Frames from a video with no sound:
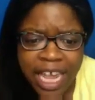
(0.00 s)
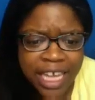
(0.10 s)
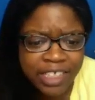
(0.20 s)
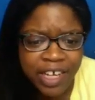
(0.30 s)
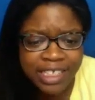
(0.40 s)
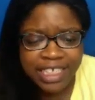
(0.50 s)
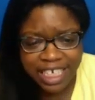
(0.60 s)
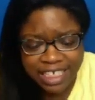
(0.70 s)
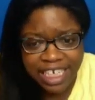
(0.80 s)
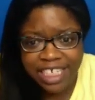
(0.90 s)
And so I
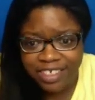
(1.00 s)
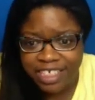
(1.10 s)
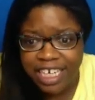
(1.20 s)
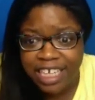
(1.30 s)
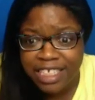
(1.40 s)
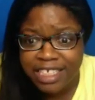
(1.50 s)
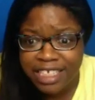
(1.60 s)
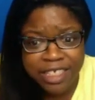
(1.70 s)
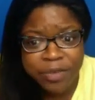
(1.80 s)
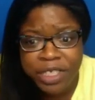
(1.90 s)
sat down and I
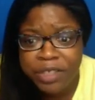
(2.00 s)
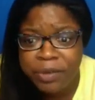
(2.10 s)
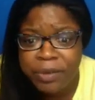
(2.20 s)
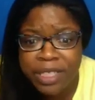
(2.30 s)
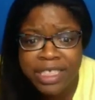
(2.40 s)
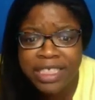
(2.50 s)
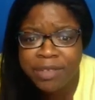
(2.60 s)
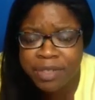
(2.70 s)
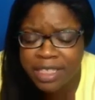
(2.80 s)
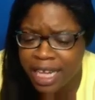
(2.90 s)
legit went through this
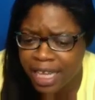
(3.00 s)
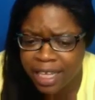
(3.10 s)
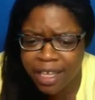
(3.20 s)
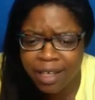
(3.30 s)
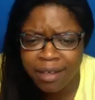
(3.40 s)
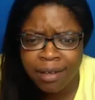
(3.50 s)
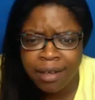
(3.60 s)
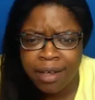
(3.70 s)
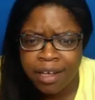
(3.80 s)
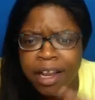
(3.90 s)
and was like,
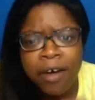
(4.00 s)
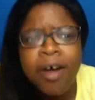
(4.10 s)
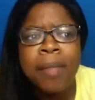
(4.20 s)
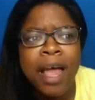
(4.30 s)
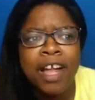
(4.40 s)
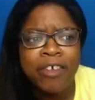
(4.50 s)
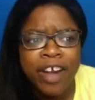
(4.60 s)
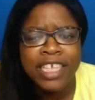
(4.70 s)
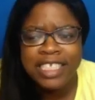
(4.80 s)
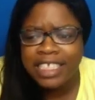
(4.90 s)
no, I'm not
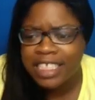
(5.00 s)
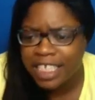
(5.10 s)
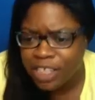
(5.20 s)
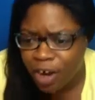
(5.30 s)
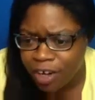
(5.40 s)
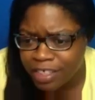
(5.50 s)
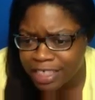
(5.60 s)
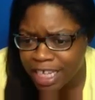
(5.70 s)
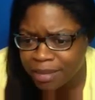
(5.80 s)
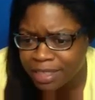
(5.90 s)
crazy. These are the
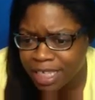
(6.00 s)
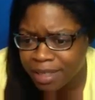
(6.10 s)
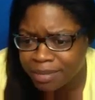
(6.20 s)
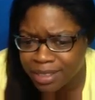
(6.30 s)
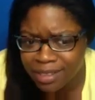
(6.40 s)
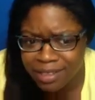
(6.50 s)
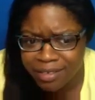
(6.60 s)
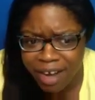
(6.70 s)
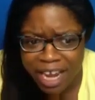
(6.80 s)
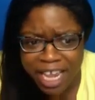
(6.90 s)
same steps,
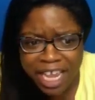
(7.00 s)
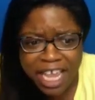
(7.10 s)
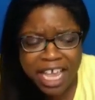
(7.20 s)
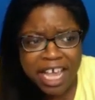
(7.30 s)
right?